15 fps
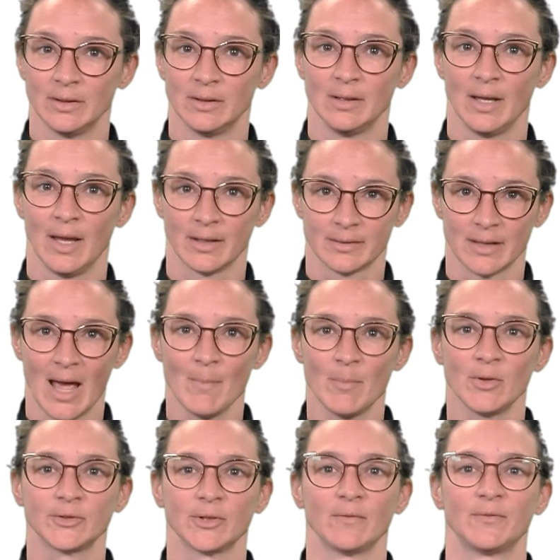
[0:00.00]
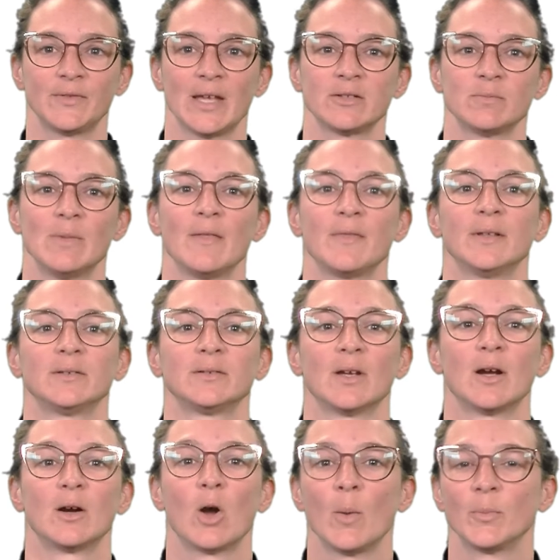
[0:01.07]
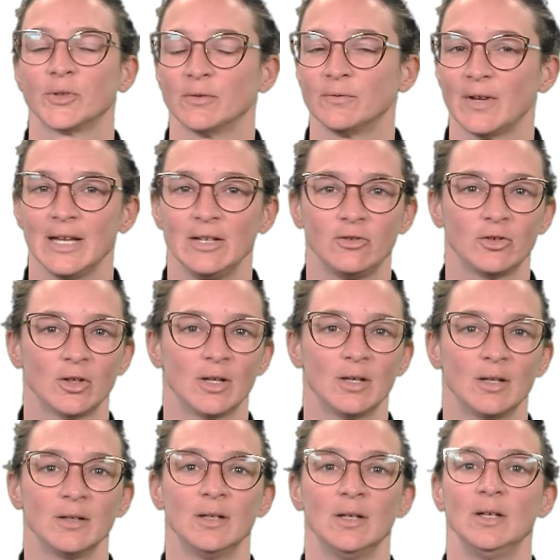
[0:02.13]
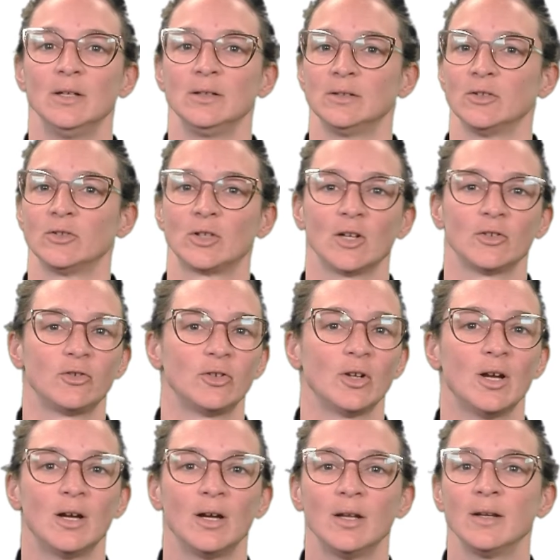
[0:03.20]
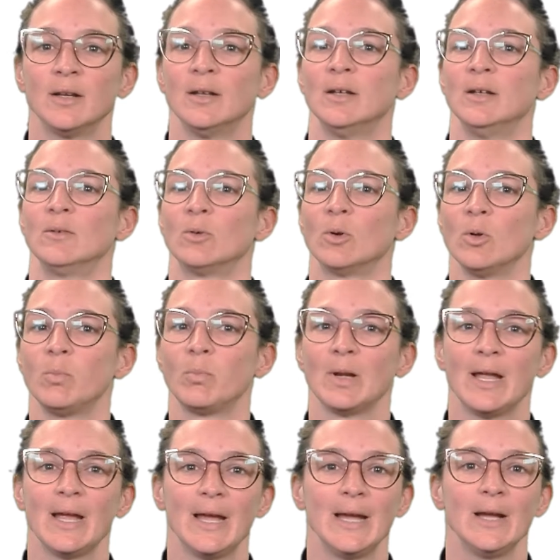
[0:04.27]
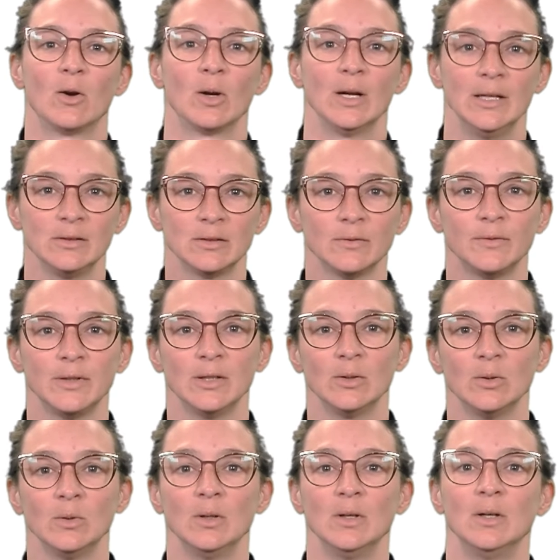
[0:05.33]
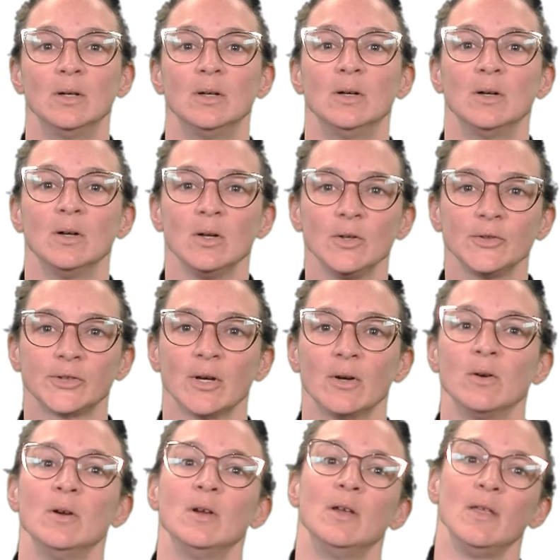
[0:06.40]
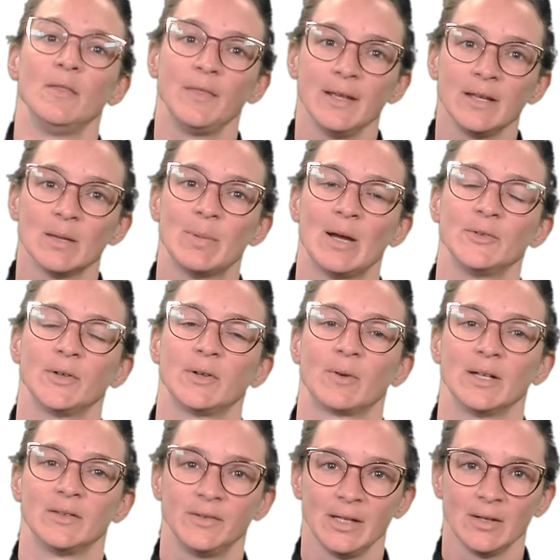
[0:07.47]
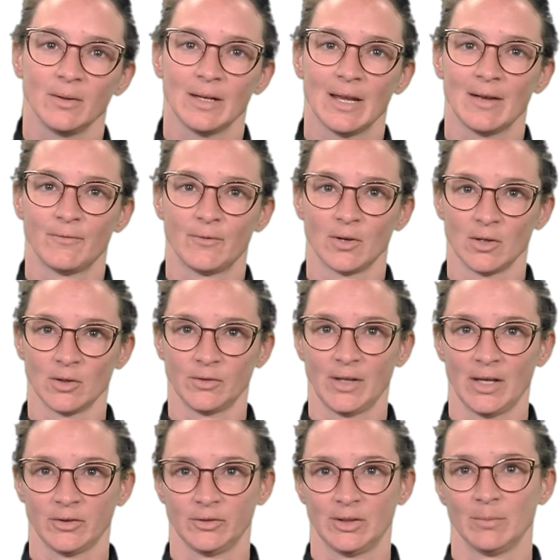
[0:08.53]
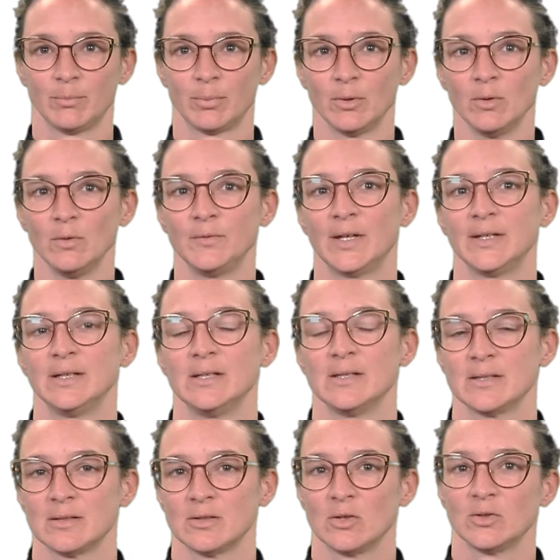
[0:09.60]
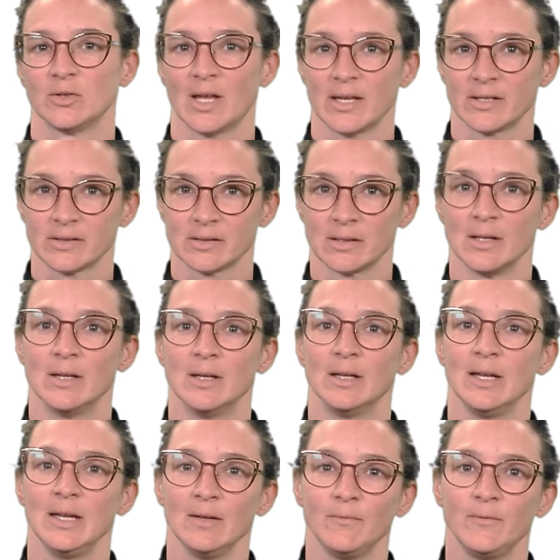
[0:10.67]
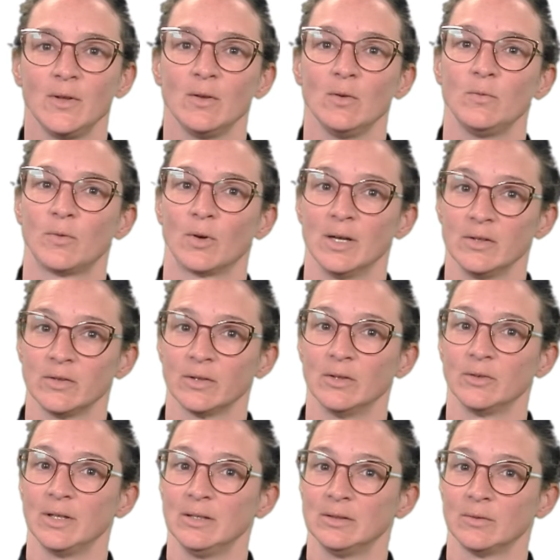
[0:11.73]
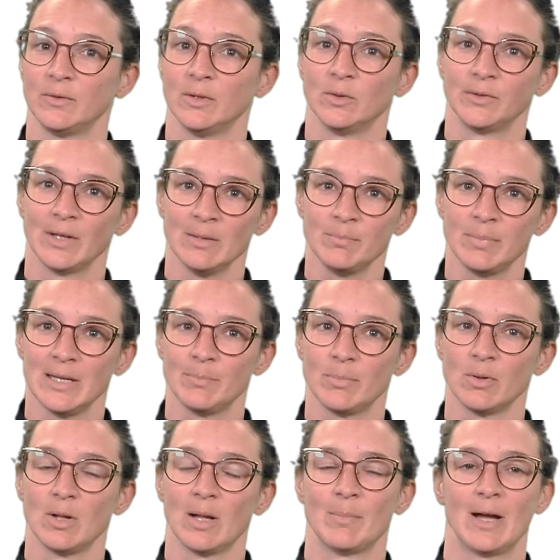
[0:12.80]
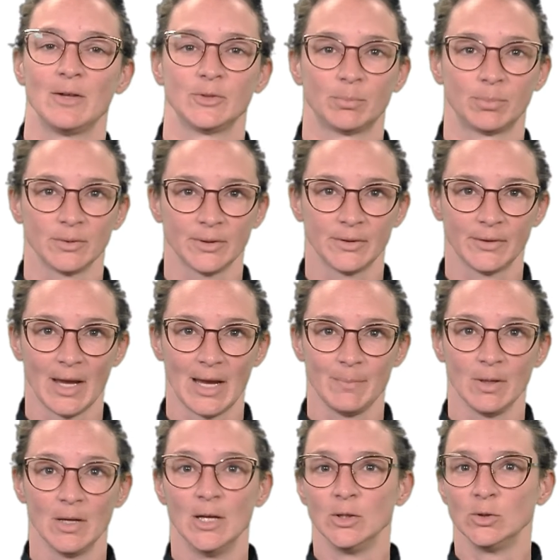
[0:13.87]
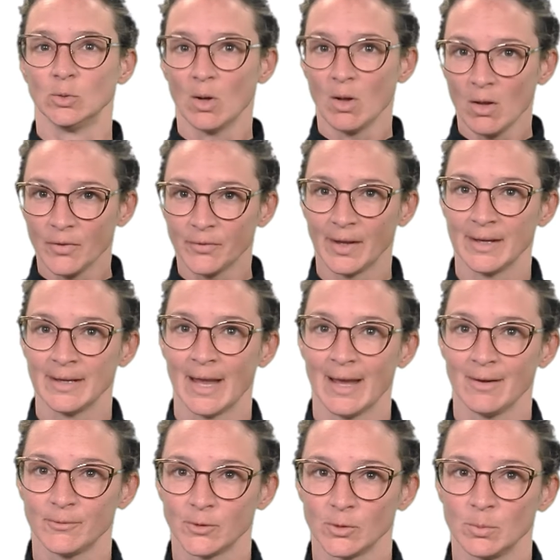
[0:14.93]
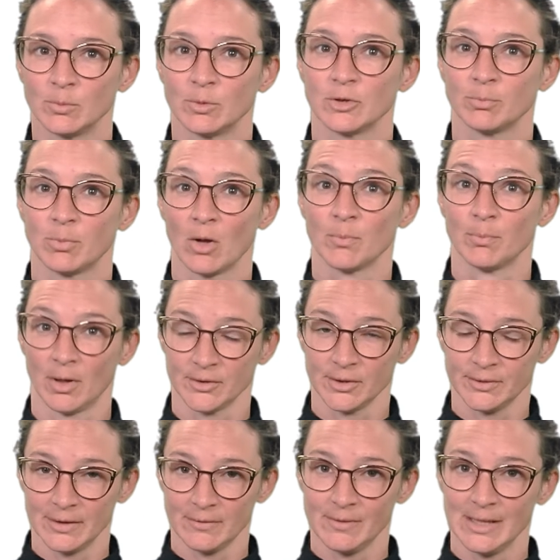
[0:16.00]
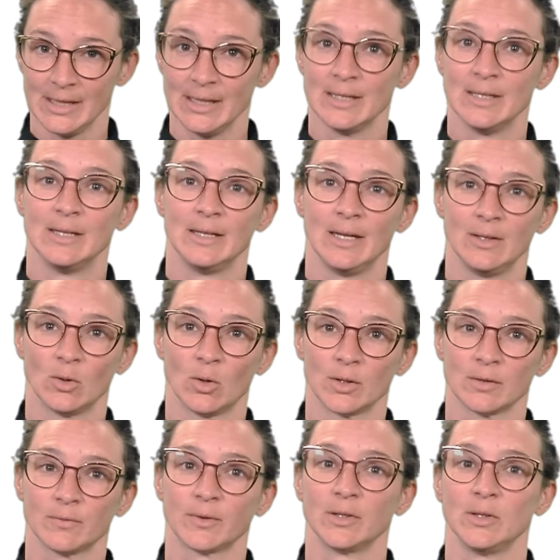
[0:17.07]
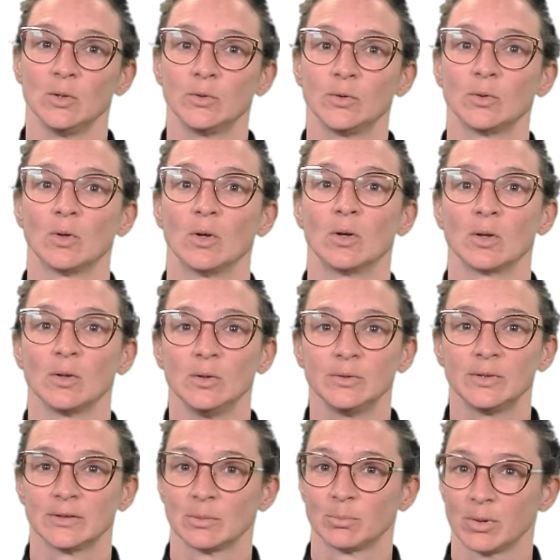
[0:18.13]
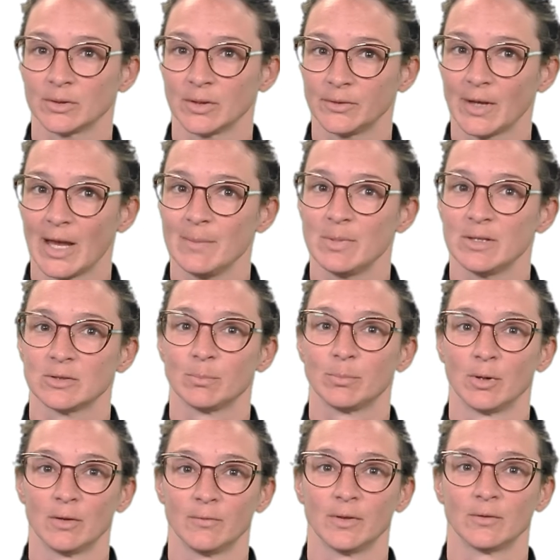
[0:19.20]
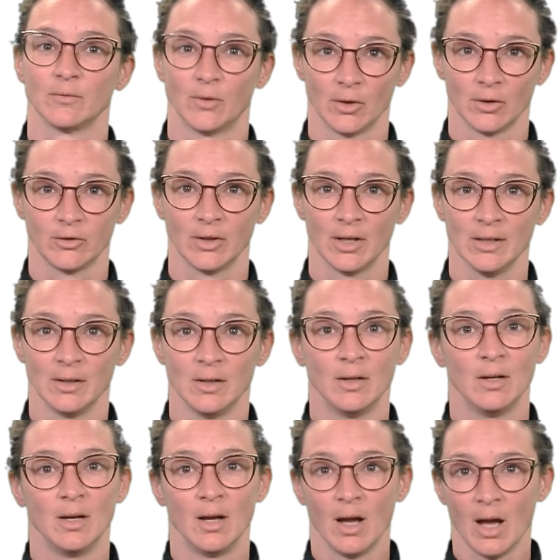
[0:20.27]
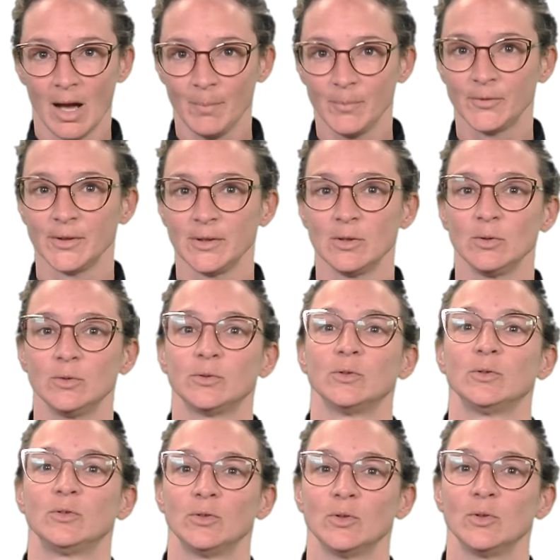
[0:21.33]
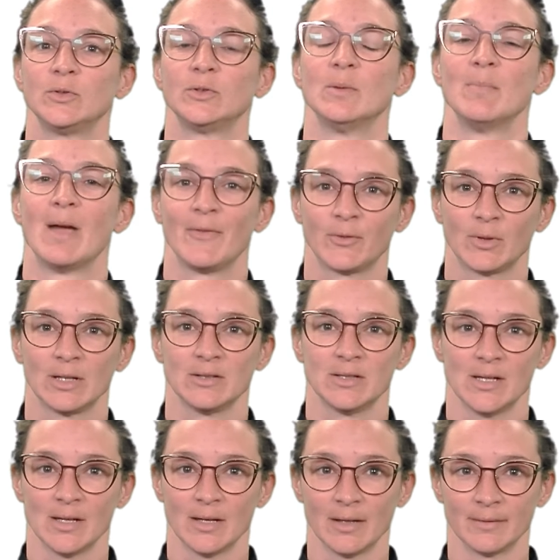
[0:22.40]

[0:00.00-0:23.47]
Examples of test methods are observation, discussion, role-play or interview. Also, think about the criteria for your test that prove that it is a success. If you, for instance, interview 10 people about the prototype, do all 10 have to respond positively in order for you to conclude that the prototype is a perfect version? Up to you to choose the metrics here.